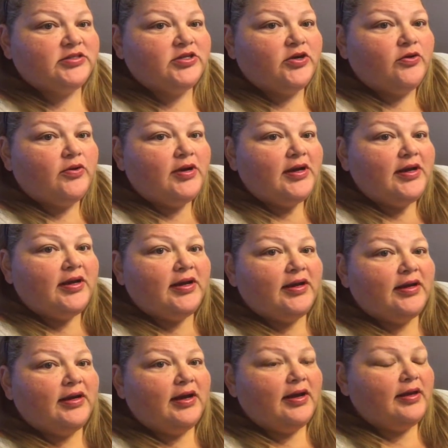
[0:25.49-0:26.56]
So
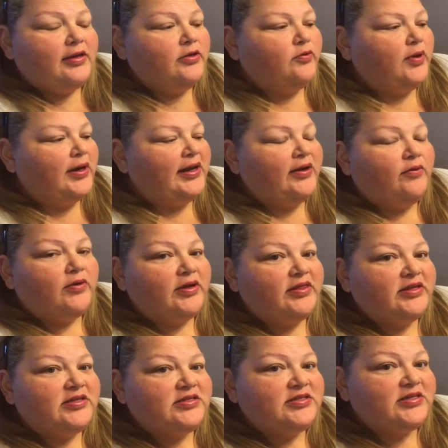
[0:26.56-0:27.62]
uh, you wanna get one of
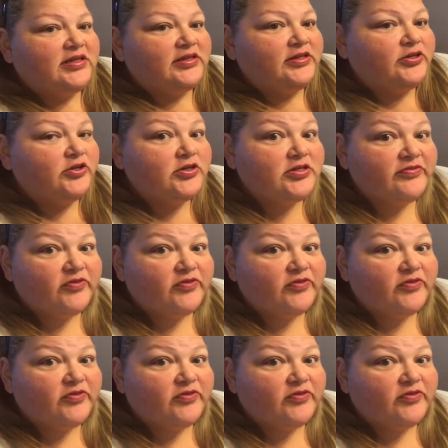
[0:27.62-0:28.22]
these cylinders.